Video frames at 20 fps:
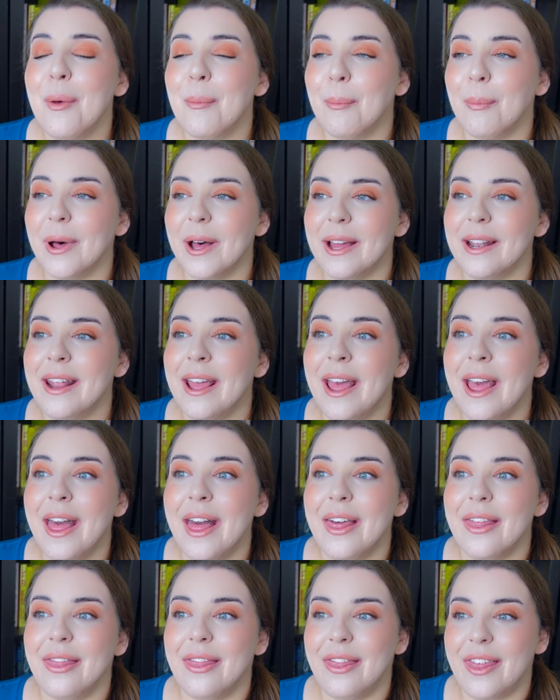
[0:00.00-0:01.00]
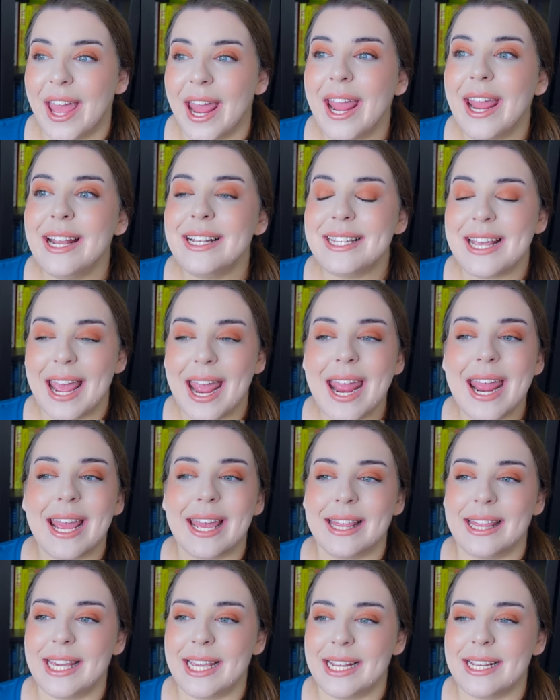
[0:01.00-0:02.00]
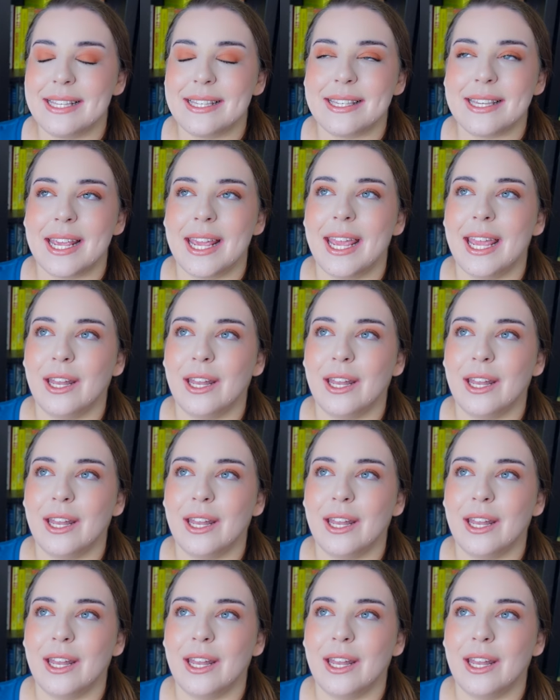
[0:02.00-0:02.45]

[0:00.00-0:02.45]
But they take these